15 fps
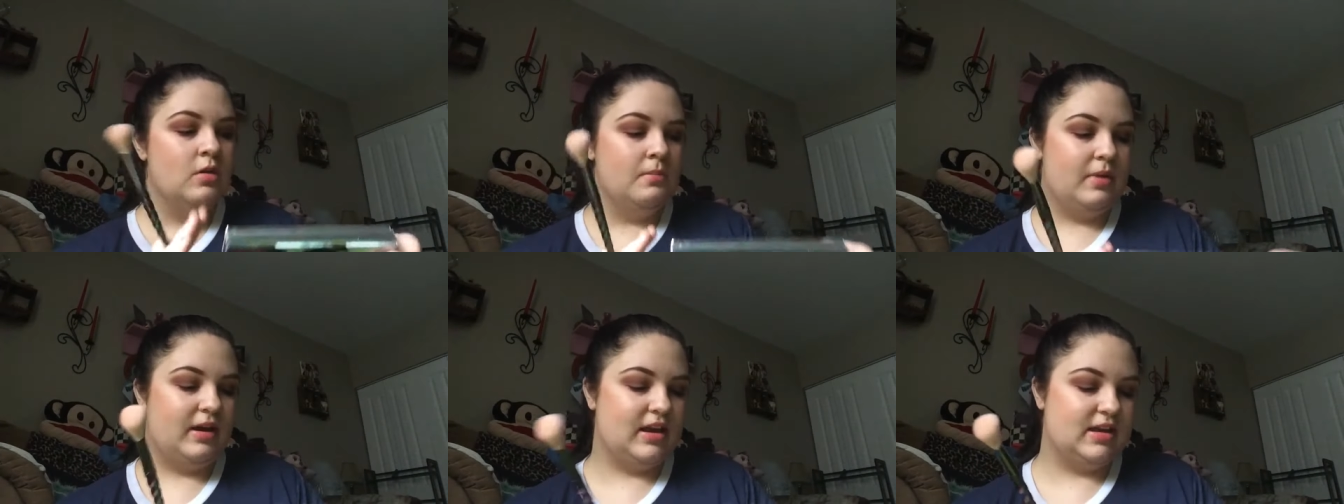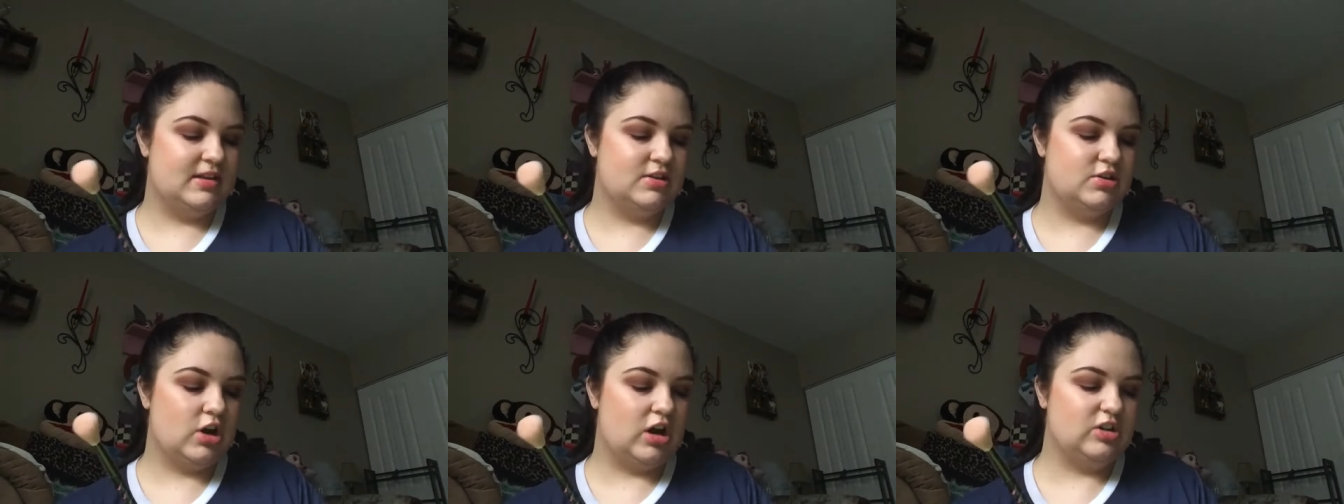But
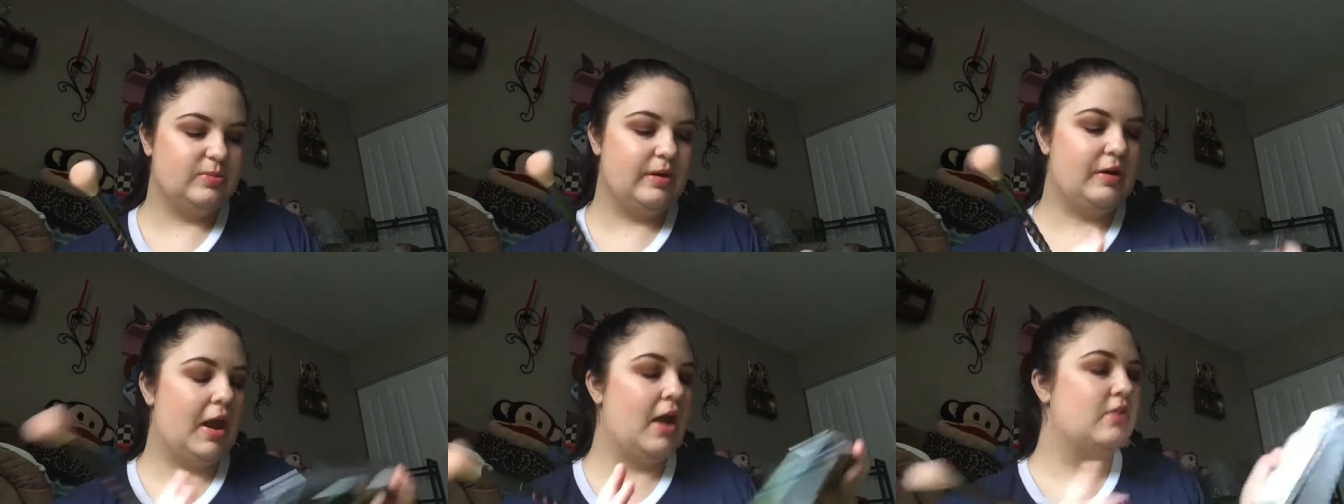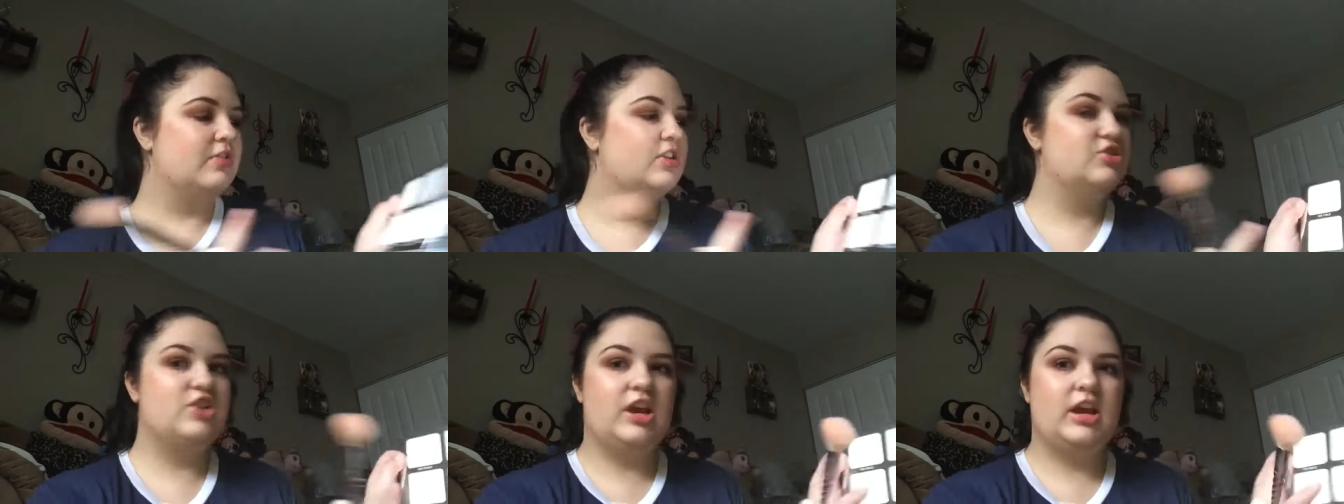he's talked about how
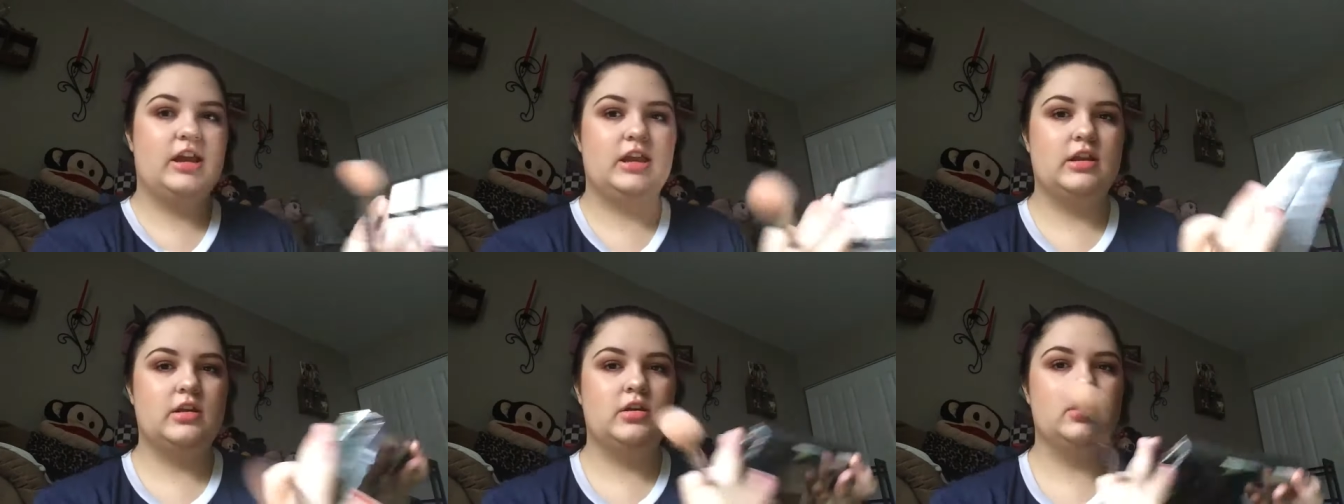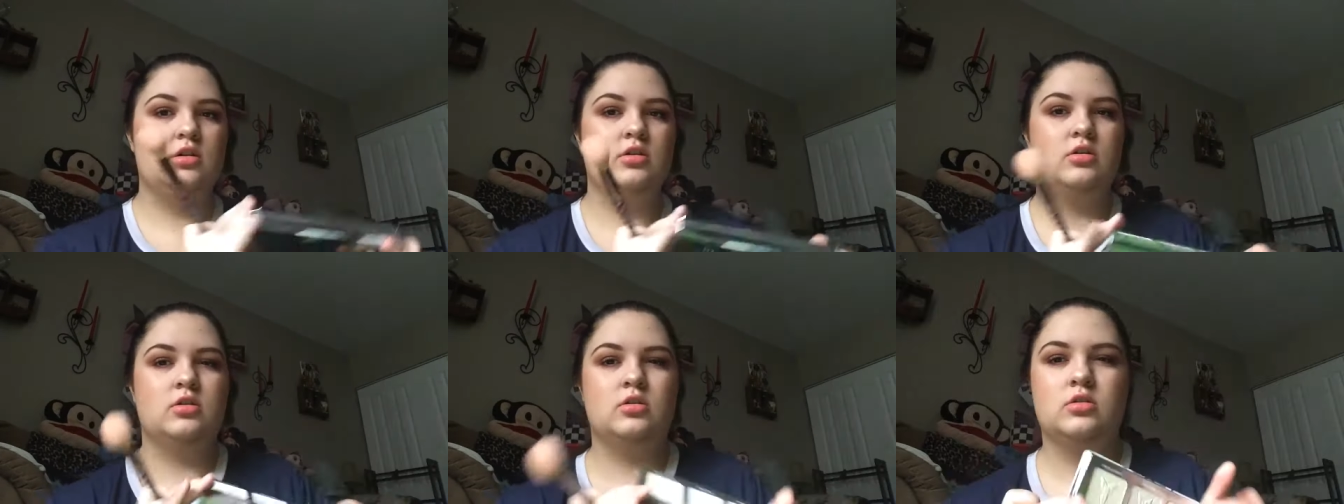the shade
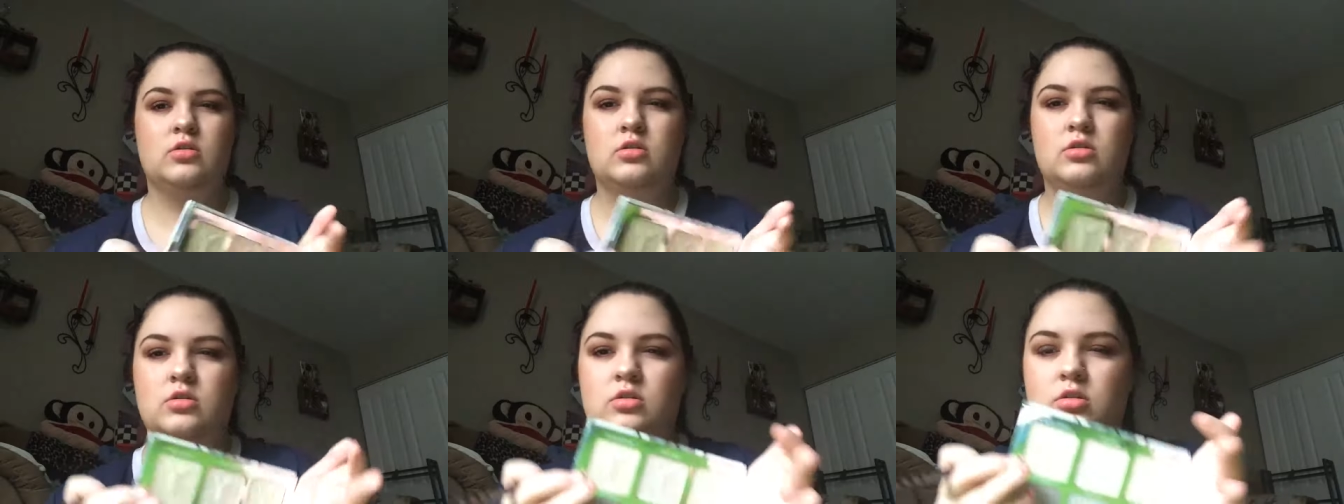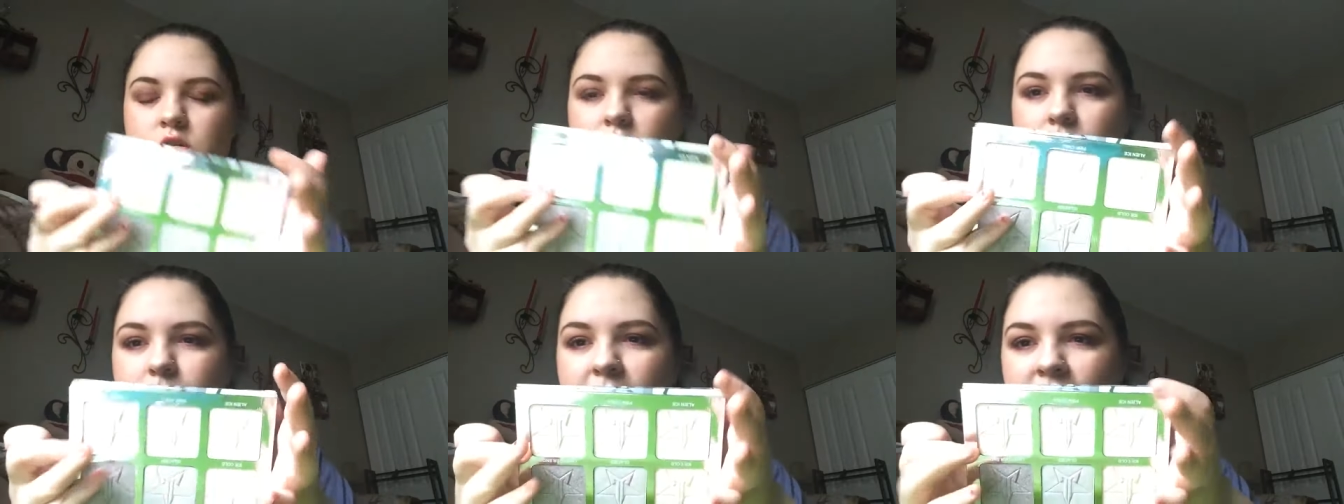
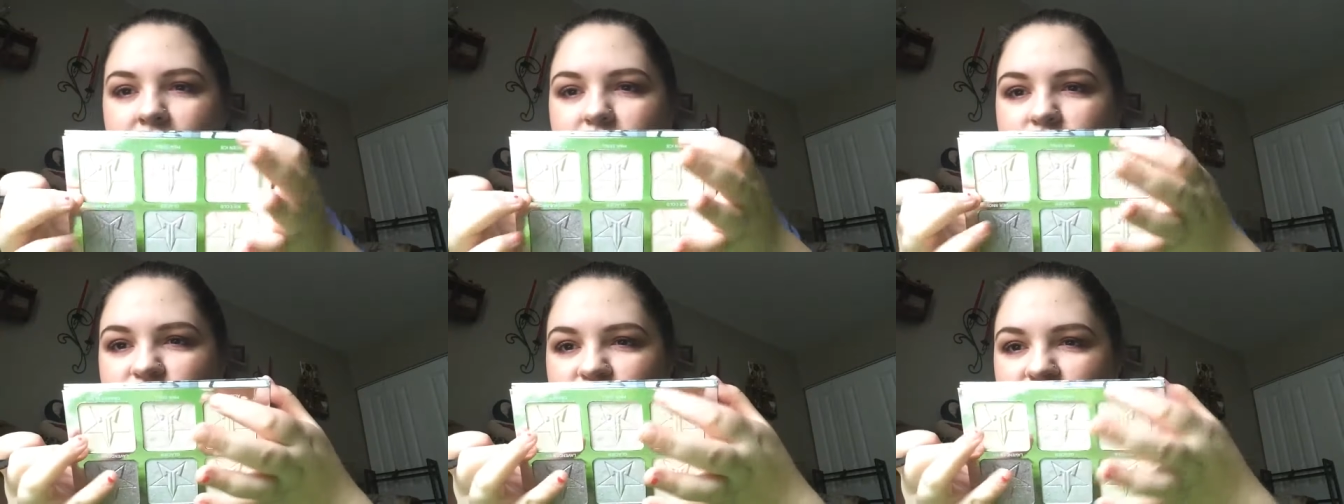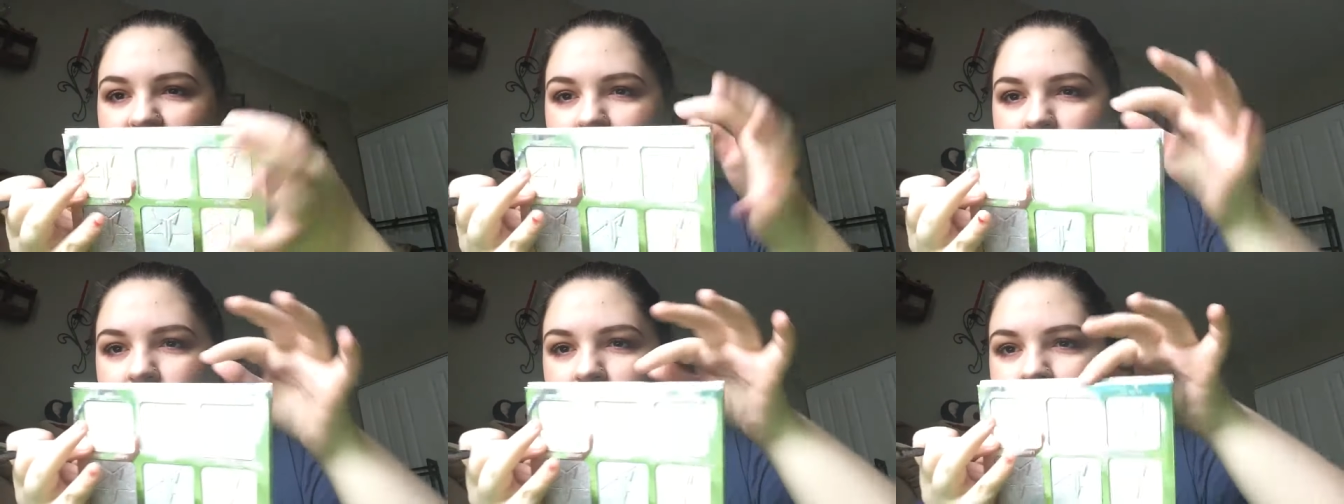Pink
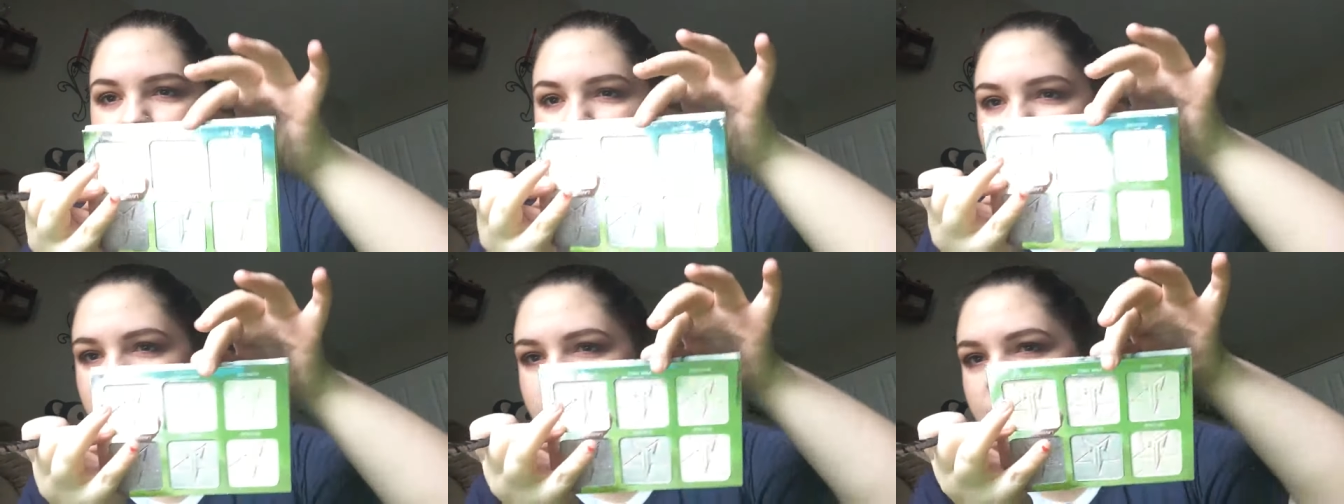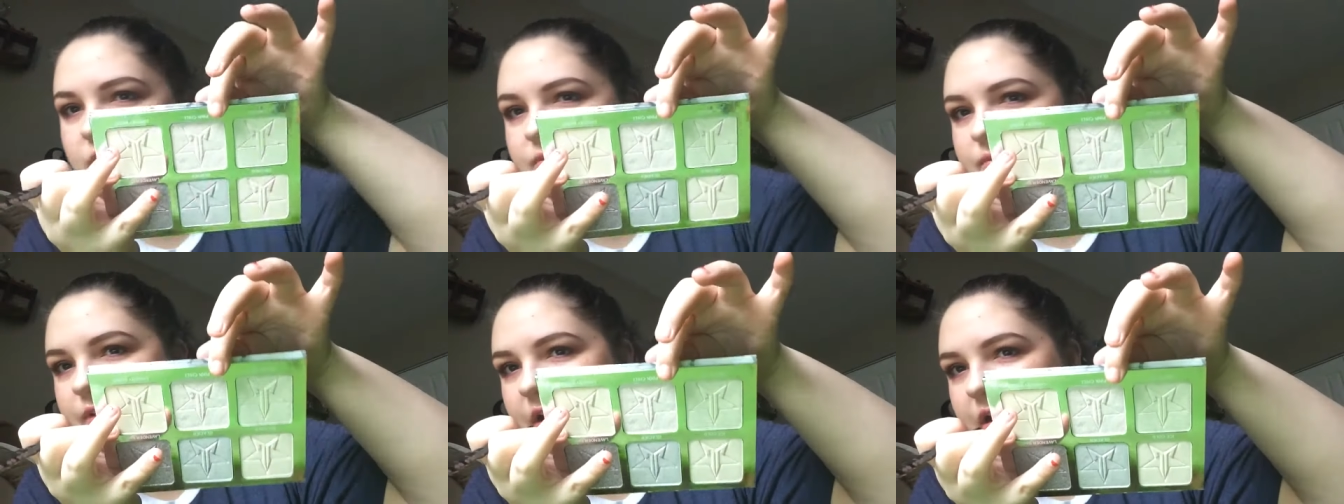Chill, the
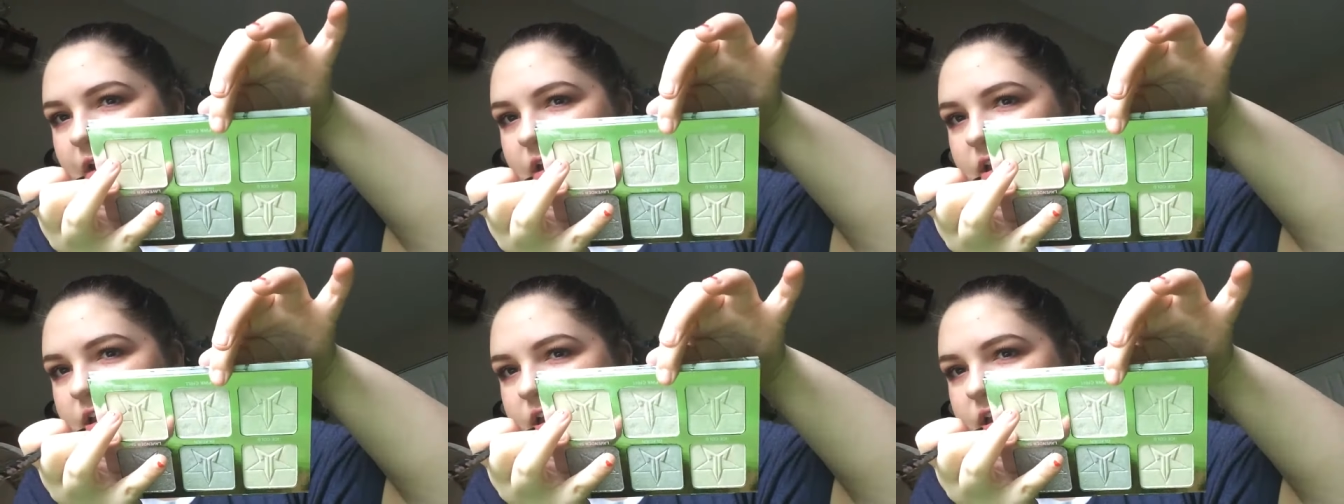one right